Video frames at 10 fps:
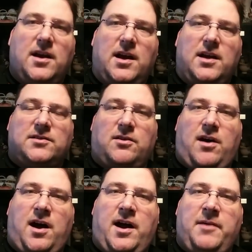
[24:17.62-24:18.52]
So
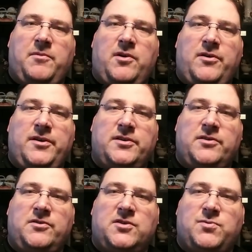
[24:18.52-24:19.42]
I am going
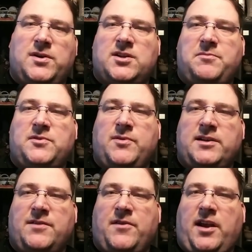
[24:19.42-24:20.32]
to switch up to a
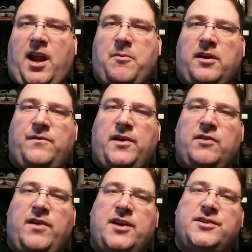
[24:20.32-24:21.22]
different camera
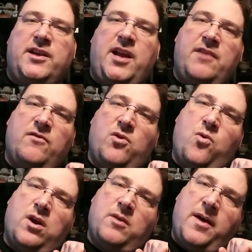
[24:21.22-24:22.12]
configuration and
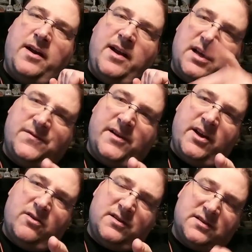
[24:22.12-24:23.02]
record my next
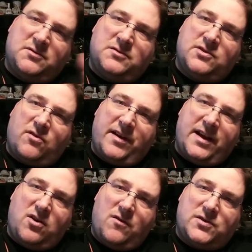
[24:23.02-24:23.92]
video because this is already
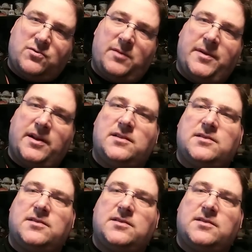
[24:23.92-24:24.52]
at over 20 minutes.